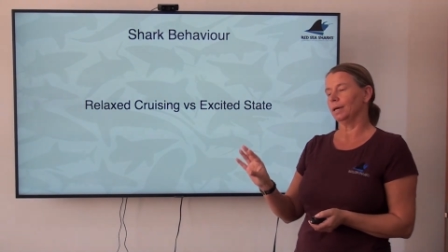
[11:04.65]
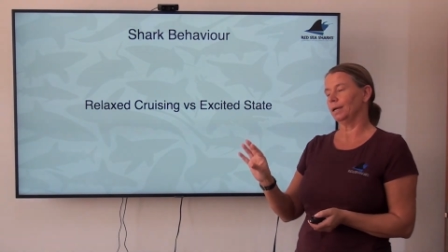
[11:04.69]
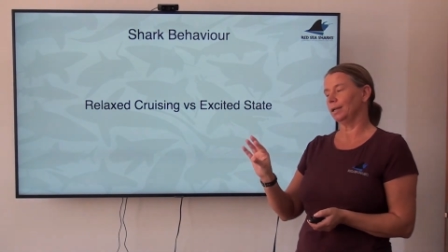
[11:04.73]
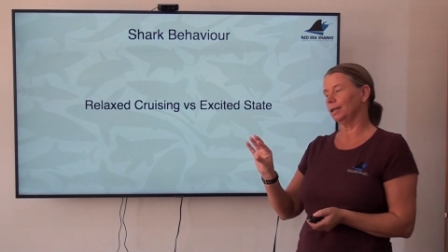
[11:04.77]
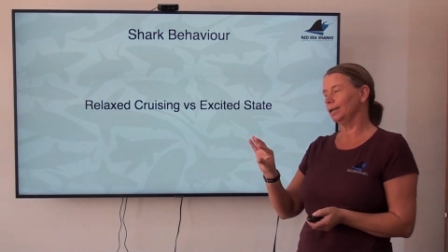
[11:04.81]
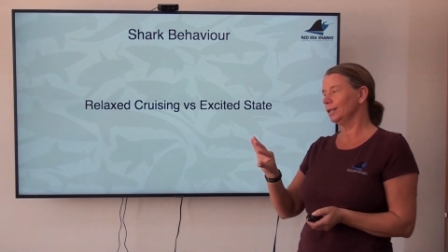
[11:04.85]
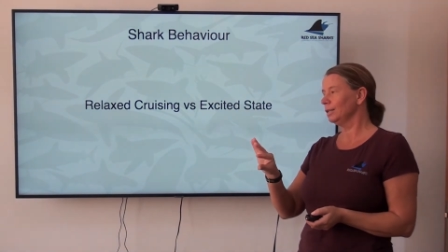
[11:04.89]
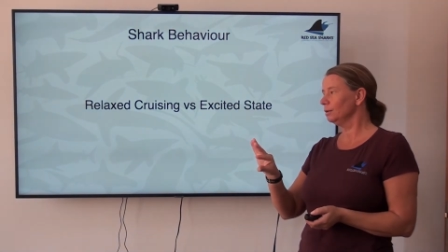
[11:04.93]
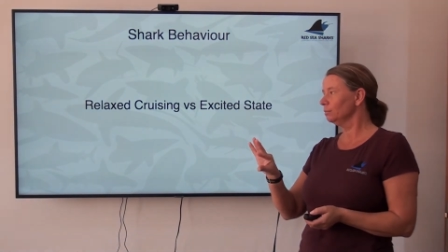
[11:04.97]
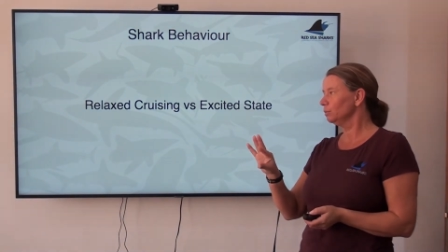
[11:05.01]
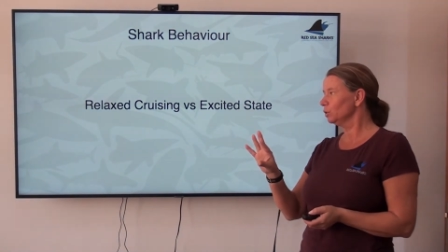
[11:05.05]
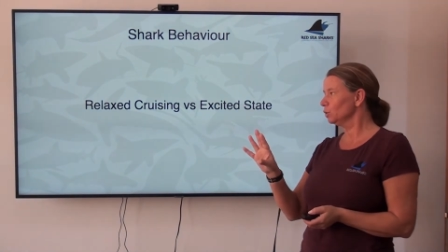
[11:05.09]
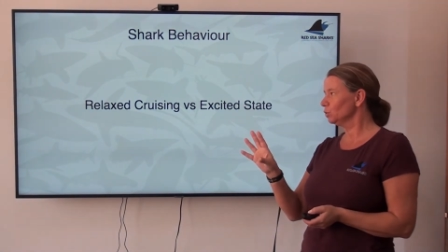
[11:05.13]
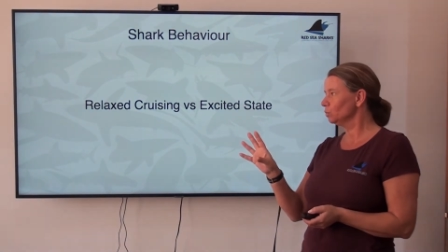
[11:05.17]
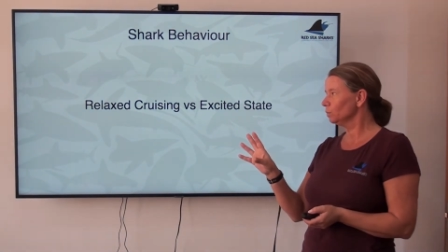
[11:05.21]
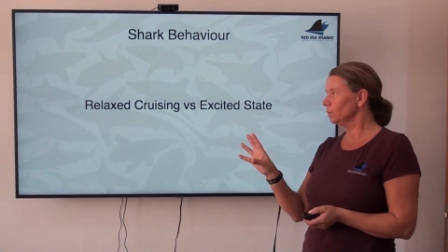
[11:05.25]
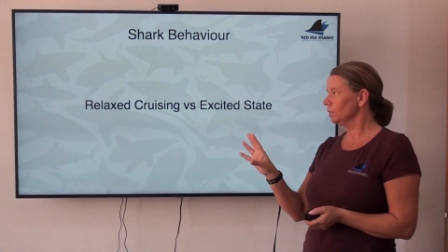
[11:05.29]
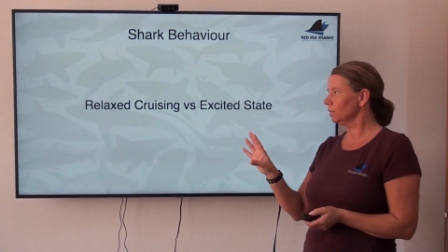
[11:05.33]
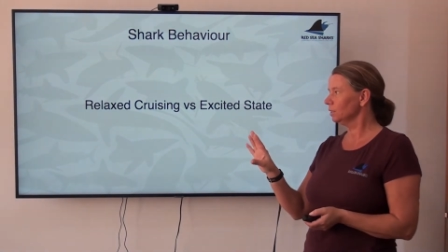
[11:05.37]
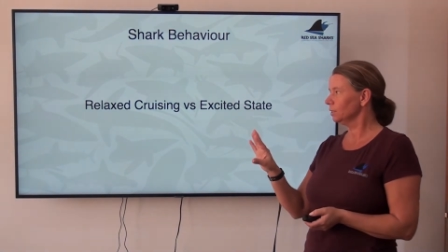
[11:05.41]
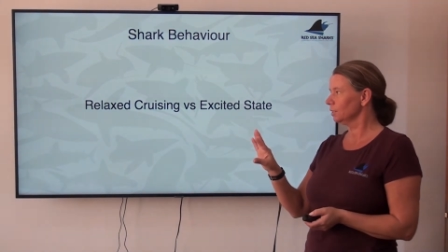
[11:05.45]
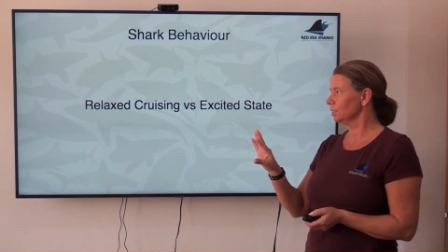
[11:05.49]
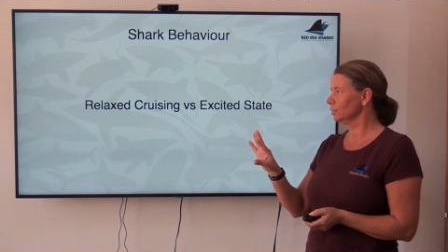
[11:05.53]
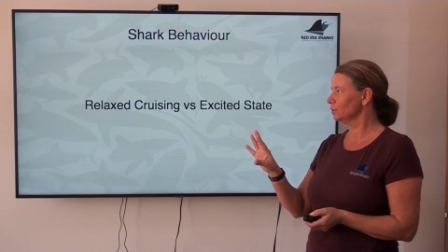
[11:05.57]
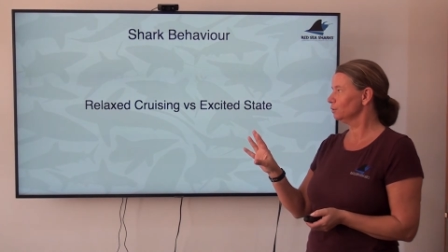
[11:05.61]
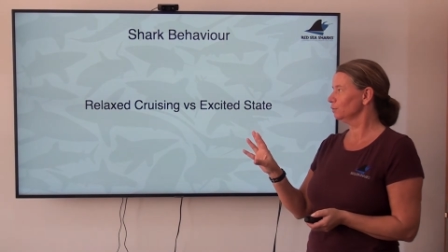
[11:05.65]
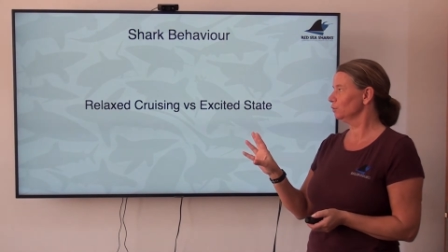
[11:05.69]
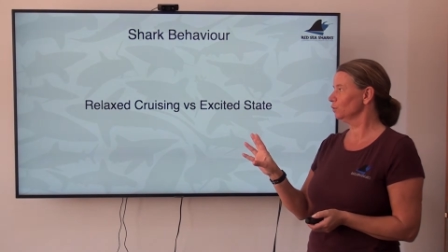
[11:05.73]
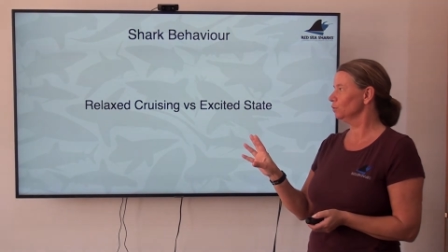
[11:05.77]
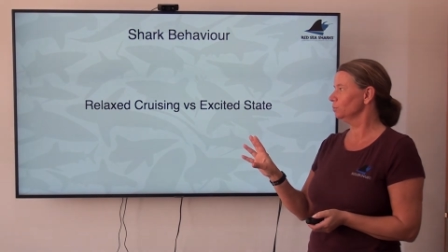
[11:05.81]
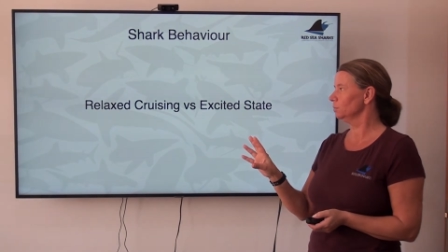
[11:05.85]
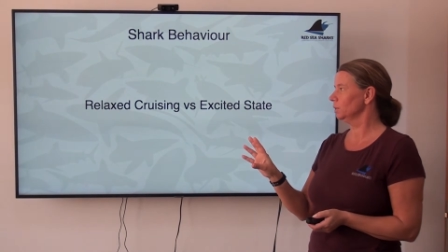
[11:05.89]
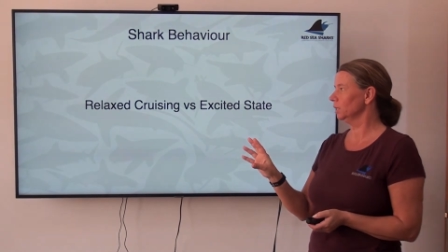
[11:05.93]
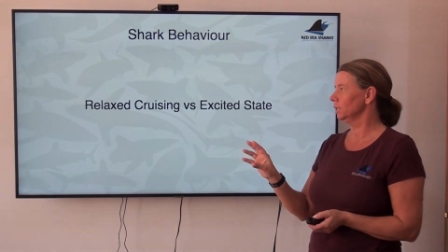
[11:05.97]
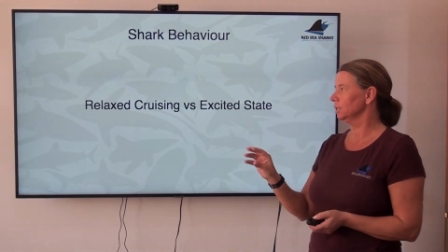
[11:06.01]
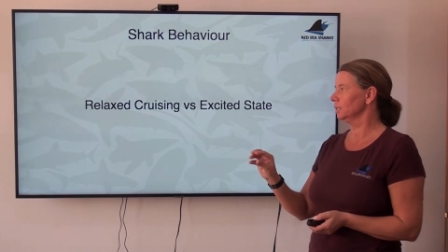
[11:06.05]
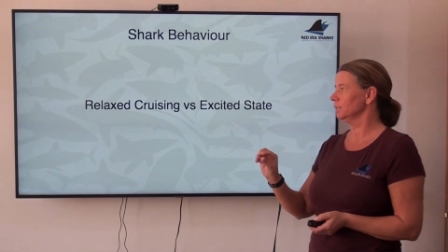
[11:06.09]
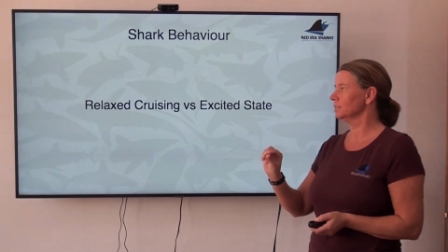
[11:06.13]
And in between these few
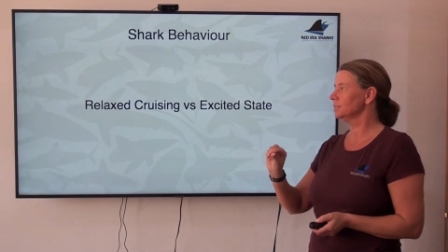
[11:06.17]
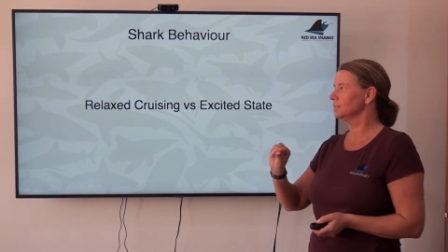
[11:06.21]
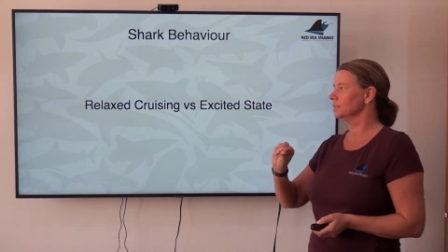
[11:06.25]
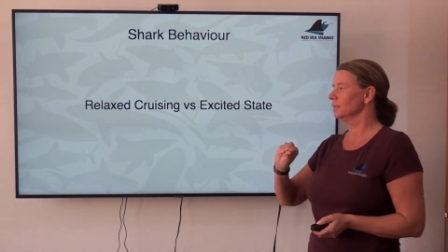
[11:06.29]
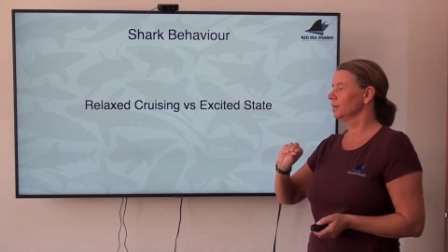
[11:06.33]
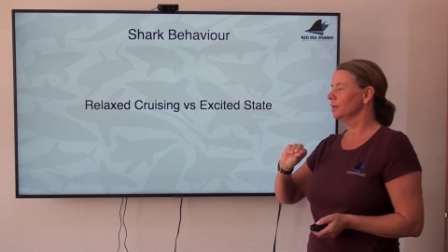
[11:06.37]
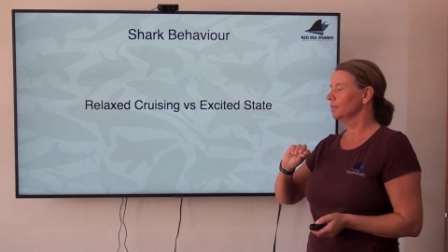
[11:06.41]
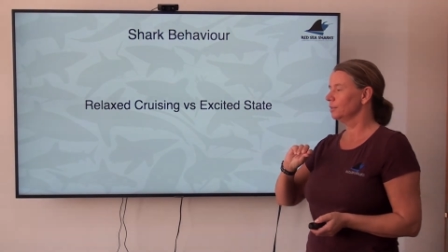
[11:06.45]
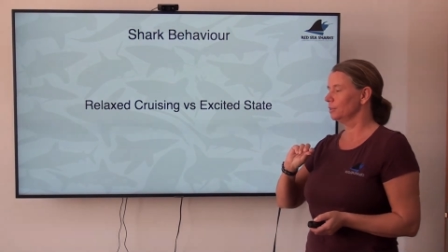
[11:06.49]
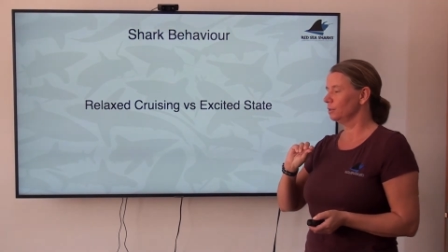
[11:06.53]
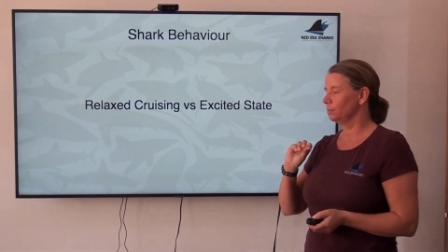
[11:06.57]
minutes,